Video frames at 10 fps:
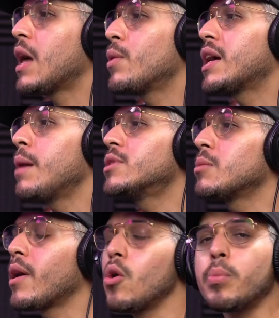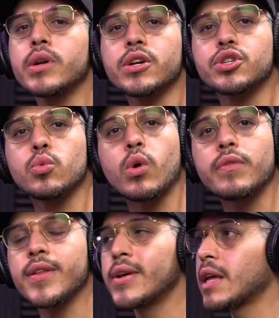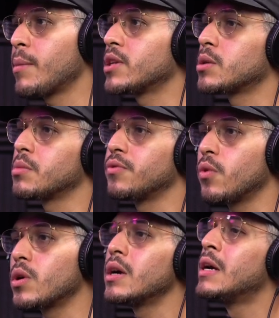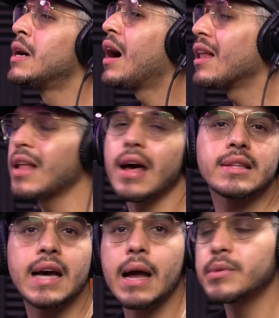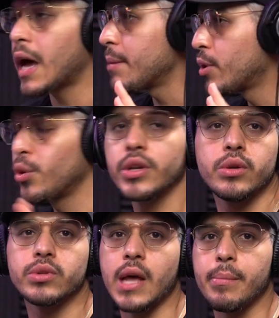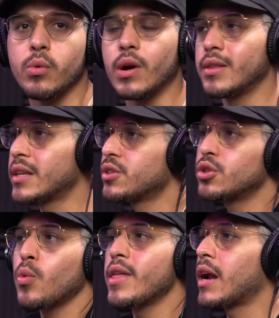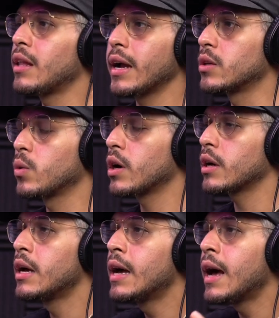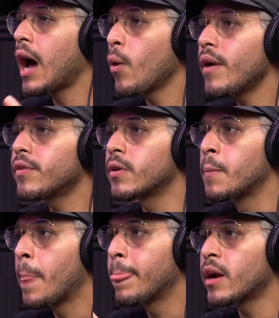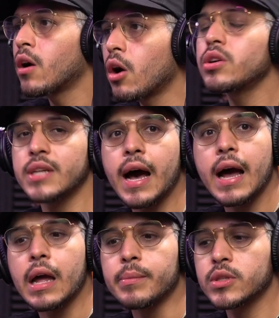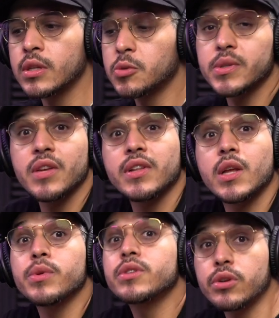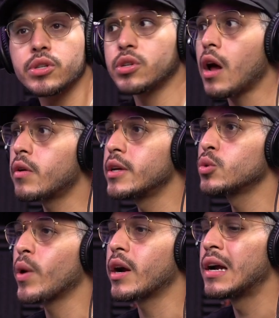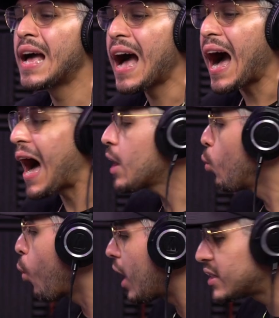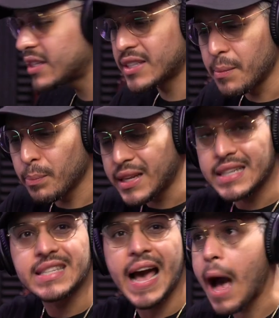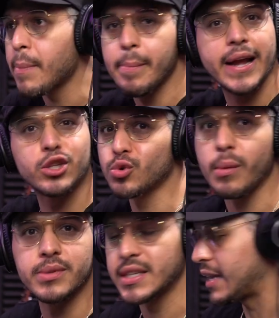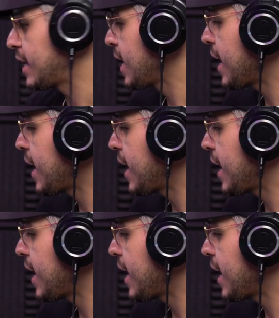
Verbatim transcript: Now, when it comes to my own production workflow, as I mentioned before, a lot of times I am going to use Sample One. That's just the way that I like to work. However, there are times, specifically with certain genres, where I want to simply tap my drums in.